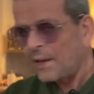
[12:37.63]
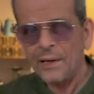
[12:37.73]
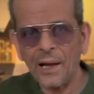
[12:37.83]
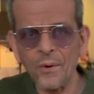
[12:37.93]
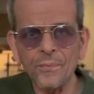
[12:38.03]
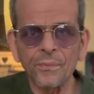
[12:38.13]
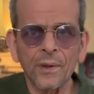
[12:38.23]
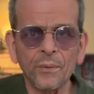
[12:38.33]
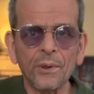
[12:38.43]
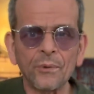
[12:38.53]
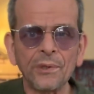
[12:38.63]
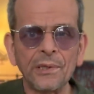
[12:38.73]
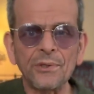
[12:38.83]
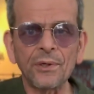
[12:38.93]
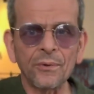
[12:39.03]
Now we only
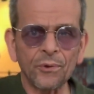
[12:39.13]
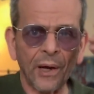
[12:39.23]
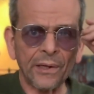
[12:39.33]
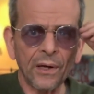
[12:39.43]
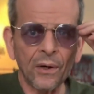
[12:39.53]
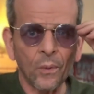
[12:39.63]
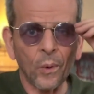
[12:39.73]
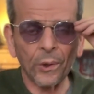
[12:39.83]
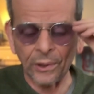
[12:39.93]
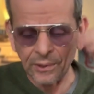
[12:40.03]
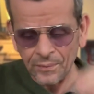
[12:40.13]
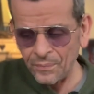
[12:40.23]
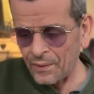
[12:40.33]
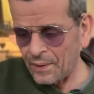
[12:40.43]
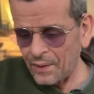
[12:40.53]
need to add water.
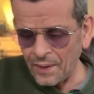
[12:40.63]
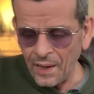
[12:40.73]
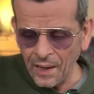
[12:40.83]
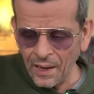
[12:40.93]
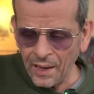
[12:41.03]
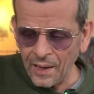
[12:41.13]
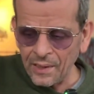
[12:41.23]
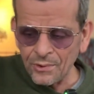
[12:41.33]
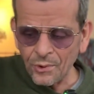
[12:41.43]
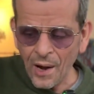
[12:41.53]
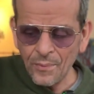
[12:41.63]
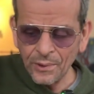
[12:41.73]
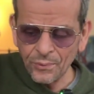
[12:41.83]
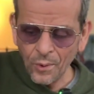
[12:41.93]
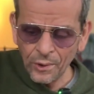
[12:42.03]
So how
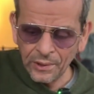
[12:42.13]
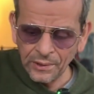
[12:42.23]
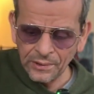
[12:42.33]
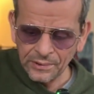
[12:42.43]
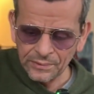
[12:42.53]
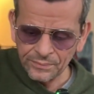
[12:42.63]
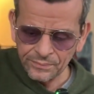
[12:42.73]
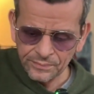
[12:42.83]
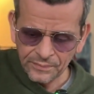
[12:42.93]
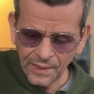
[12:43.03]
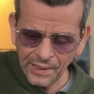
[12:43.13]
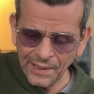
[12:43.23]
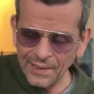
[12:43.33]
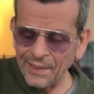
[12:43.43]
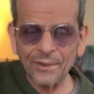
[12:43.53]
much water?
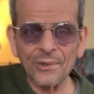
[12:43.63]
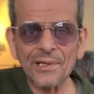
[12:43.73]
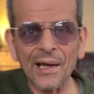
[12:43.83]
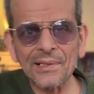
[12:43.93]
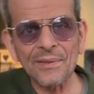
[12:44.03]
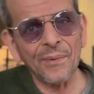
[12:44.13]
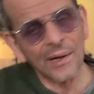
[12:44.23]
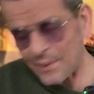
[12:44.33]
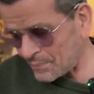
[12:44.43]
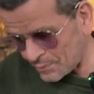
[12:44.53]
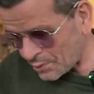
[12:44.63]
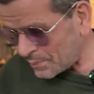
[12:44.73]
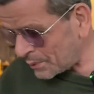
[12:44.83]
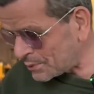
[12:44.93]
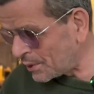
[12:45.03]
Again, it doesn't actually matter so
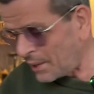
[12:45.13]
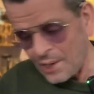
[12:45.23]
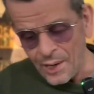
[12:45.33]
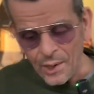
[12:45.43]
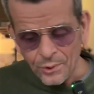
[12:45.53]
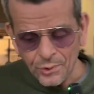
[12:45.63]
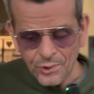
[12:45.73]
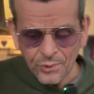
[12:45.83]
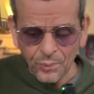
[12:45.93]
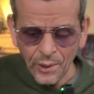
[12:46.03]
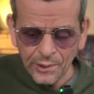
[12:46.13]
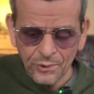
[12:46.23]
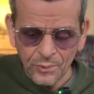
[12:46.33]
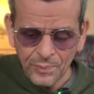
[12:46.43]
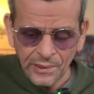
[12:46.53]
much. You just want it
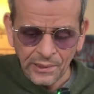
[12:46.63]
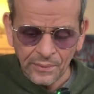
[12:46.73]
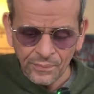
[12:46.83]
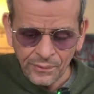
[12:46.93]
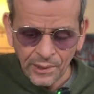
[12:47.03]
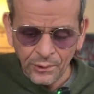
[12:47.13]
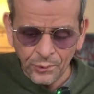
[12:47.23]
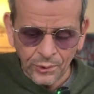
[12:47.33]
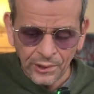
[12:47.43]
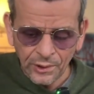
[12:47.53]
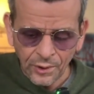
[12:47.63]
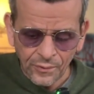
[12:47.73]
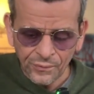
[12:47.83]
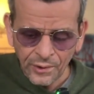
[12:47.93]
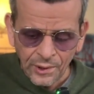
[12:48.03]
to be diluted
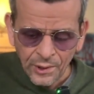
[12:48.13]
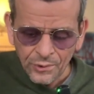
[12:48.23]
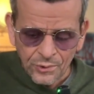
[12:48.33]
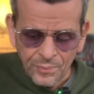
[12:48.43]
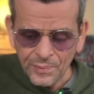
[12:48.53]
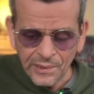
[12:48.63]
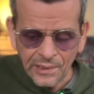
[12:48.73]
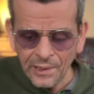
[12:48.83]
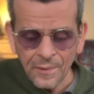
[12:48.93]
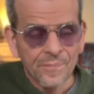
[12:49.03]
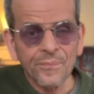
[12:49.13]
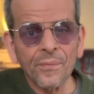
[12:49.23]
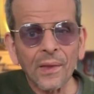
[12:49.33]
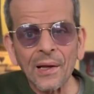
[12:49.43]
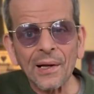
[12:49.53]
enough to be
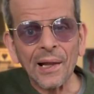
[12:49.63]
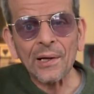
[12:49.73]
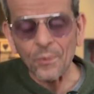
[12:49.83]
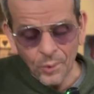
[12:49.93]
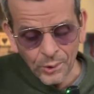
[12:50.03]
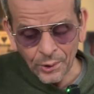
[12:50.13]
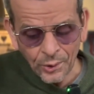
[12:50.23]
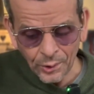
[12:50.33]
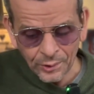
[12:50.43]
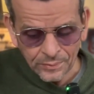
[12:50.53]
like a watercolor.